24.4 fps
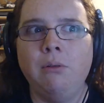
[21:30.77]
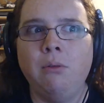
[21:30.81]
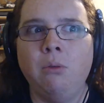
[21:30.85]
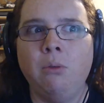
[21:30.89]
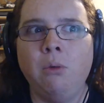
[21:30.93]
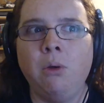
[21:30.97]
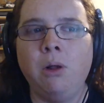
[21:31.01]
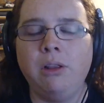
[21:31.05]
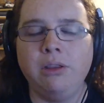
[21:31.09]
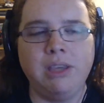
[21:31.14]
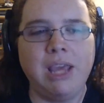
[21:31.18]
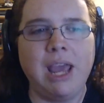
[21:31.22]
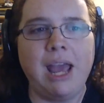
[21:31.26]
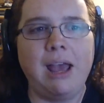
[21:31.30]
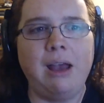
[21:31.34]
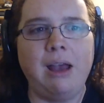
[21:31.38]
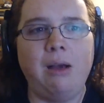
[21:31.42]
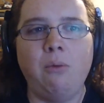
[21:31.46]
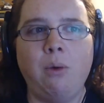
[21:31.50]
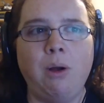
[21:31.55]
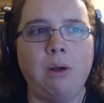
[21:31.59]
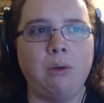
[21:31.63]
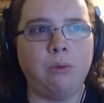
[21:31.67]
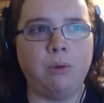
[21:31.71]
well,
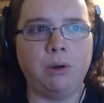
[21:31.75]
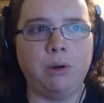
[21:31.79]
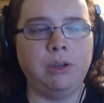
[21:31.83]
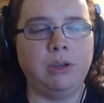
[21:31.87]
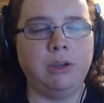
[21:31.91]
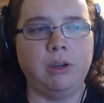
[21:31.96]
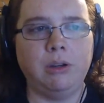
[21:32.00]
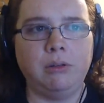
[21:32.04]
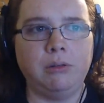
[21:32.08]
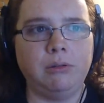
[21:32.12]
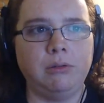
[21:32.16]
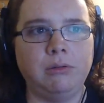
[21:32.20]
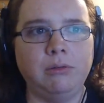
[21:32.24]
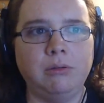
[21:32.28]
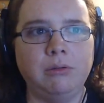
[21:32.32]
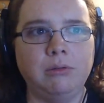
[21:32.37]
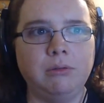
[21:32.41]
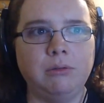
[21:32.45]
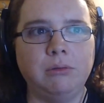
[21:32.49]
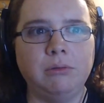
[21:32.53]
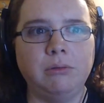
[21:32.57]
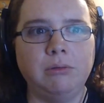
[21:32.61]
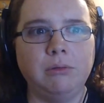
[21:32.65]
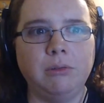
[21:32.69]
yeah, why wouldn't you
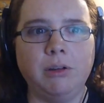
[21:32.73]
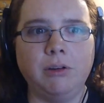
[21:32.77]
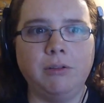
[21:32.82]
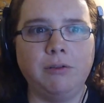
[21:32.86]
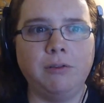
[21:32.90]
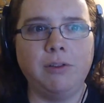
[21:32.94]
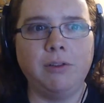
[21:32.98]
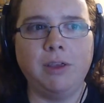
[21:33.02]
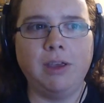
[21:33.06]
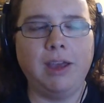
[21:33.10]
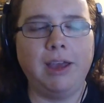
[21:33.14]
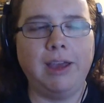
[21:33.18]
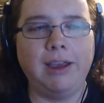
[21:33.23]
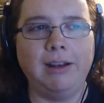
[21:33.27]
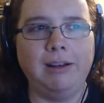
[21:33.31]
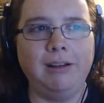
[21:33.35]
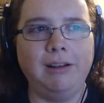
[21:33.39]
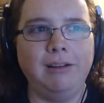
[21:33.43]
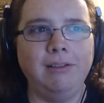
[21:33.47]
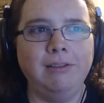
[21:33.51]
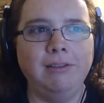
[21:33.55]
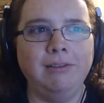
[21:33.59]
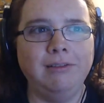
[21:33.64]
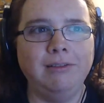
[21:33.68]
look for the
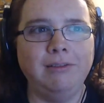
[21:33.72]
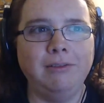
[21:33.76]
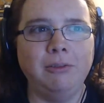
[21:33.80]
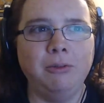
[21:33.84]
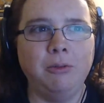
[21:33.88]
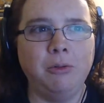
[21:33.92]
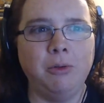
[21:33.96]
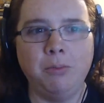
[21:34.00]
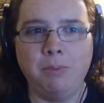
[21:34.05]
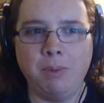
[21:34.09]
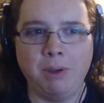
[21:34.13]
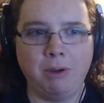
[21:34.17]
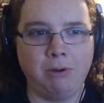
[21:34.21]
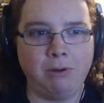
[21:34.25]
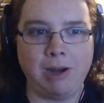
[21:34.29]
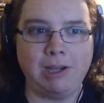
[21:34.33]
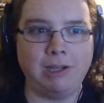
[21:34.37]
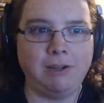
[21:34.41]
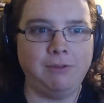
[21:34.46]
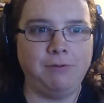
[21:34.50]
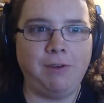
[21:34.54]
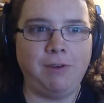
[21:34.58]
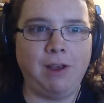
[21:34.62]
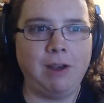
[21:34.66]
idol? Would be
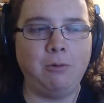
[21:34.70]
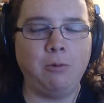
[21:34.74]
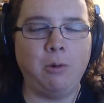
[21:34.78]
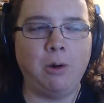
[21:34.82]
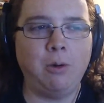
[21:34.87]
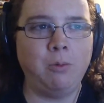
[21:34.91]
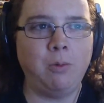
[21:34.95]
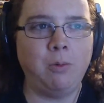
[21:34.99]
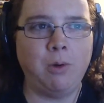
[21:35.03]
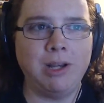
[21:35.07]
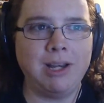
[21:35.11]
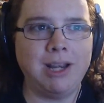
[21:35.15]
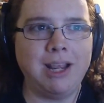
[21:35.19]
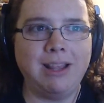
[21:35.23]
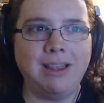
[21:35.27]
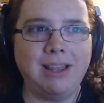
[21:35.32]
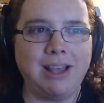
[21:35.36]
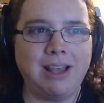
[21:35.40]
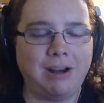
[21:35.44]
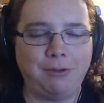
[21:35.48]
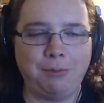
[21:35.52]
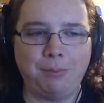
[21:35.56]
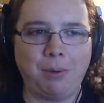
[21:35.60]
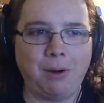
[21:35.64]
great to find one, wouldn't it?
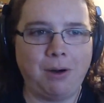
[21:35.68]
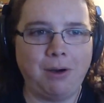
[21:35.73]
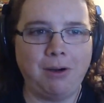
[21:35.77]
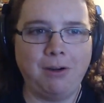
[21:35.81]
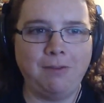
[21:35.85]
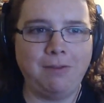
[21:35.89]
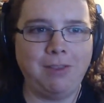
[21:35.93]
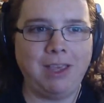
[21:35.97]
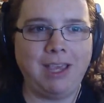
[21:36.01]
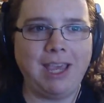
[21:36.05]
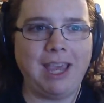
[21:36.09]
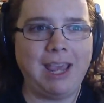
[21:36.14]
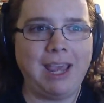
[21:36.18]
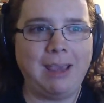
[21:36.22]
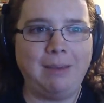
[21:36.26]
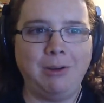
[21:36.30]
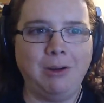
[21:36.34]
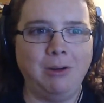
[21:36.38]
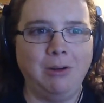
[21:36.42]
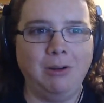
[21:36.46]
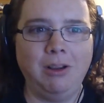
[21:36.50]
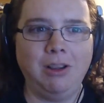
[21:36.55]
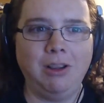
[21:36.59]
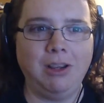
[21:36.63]
That's part of the game.
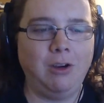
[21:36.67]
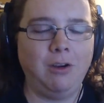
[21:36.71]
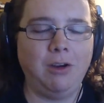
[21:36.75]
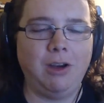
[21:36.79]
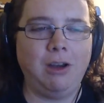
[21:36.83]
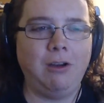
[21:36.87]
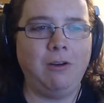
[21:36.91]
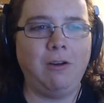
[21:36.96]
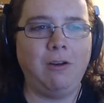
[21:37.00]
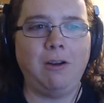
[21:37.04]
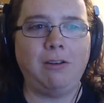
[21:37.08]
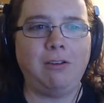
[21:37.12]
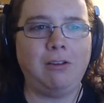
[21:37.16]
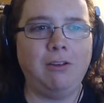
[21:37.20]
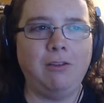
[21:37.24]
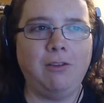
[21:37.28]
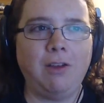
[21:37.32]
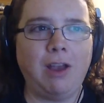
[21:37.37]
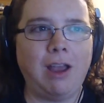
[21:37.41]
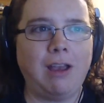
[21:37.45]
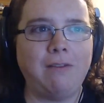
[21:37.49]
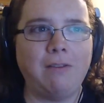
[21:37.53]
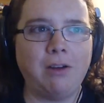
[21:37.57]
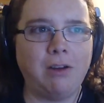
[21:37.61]
You're here on
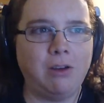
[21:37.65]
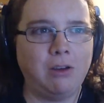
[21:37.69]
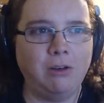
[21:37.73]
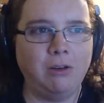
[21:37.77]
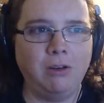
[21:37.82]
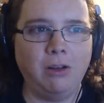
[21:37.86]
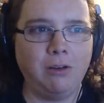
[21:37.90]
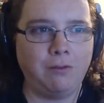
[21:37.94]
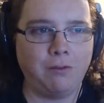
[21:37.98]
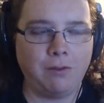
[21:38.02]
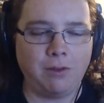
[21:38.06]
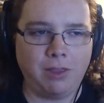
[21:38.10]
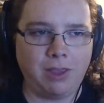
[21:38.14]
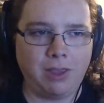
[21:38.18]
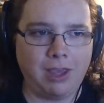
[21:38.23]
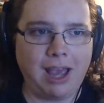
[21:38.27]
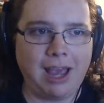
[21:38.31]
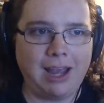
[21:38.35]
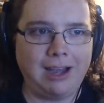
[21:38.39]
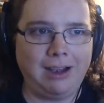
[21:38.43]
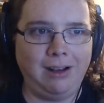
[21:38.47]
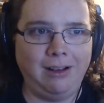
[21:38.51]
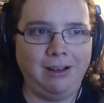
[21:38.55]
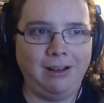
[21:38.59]
Survivor, you look for the
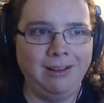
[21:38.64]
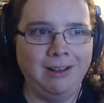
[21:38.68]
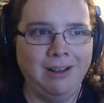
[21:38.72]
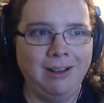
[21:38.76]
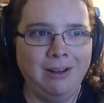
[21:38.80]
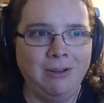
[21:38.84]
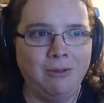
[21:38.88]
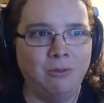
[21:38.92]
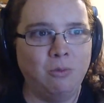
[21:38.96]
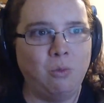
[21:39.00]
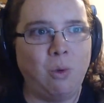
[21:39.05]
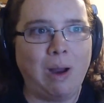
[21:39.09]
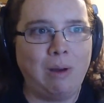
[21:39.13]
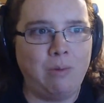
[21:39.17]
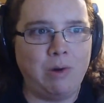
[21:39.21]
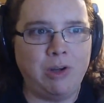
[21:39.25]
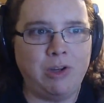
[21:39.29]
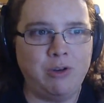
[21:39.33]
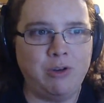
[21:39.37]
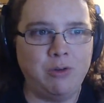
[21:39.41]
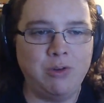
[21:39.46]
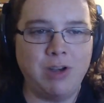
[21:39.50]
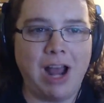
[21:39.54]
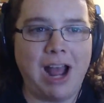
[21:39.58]
idol. Why
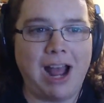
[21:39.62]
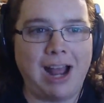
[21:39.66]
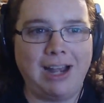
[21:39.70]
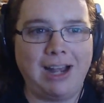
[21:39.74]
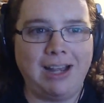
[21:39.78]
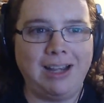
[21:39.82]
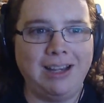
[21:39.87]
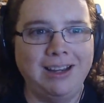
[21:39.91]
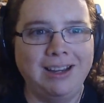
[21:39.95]
would you not?